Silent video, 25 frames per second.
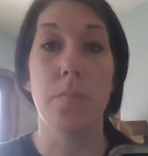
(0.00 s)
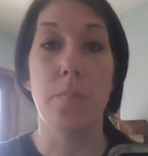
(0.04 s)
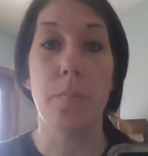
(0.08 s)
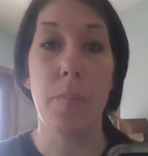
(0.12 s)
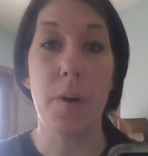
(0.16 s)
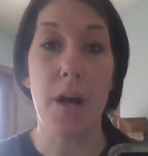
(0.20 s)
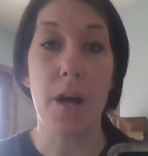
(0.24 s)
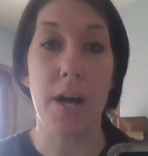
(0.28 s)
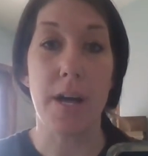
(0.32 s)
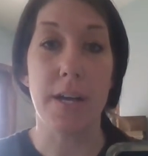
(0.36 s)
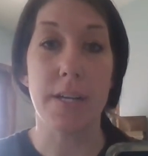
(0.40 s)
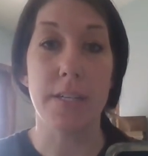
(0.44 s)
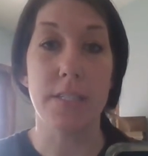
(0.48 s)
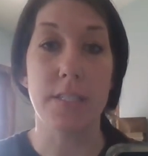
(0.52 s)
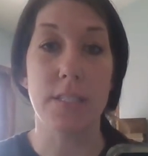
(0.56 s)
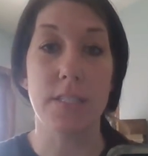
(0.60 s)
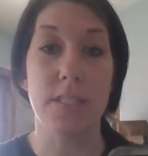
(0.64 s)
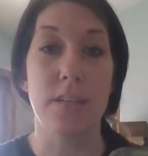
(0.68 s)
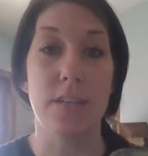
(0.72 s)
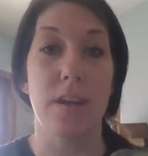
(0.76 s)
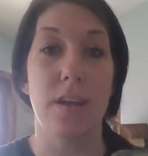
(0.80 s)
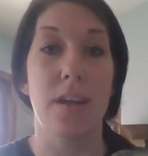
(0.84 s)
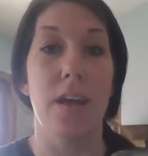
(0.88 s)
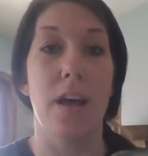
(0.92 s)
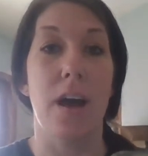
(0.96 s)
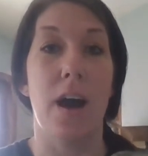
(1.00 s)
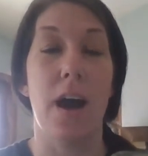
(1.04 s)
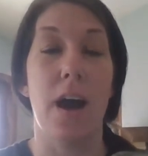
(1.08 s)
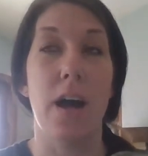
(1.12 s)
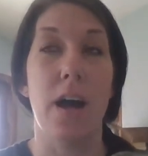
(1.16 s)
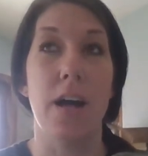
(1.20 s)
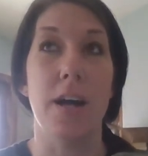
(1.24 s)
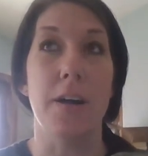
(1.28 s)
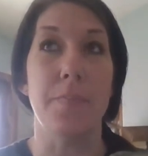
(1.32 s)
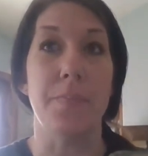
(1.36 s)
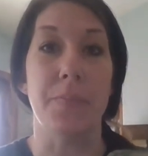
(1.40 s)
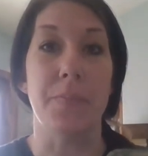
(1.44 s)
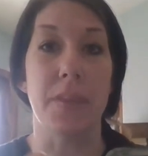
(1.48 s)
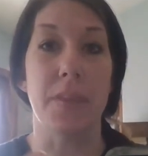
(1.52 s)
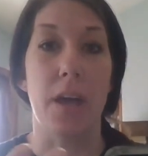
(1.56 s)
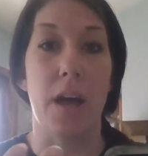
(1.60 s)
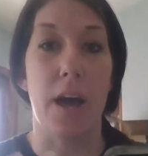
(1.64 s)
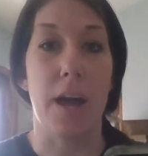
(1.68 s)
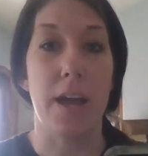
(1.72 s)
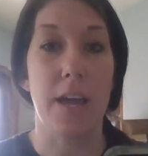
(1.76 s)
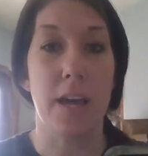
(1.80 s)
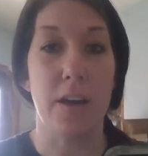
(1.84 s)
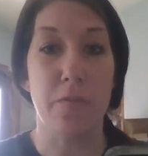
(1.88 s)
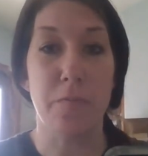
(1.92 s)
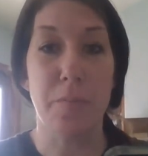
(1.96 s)
But
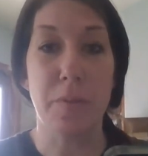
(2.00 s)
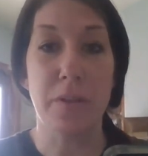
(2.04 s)
I have